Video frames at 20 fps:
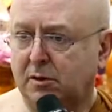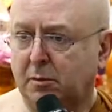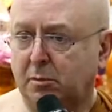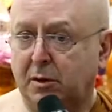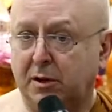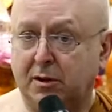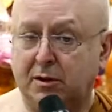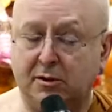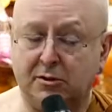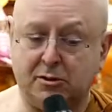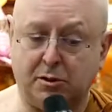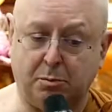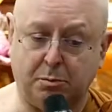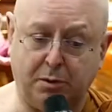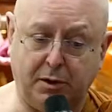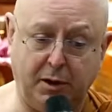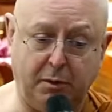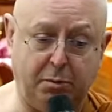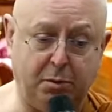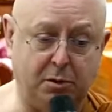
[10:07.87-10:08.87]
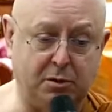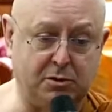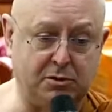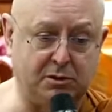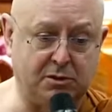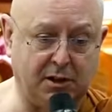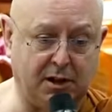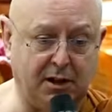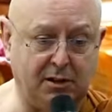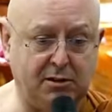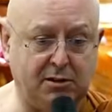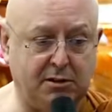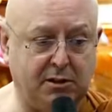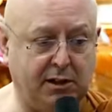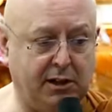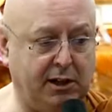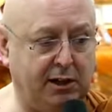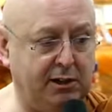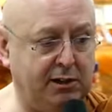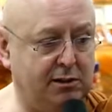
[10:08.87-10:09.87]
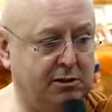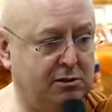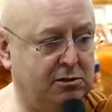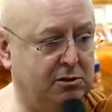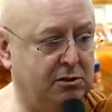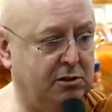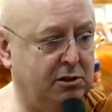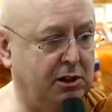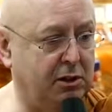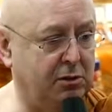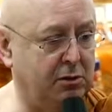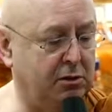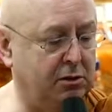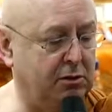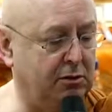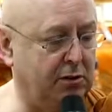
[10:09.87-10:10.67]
Because the people who started to get into the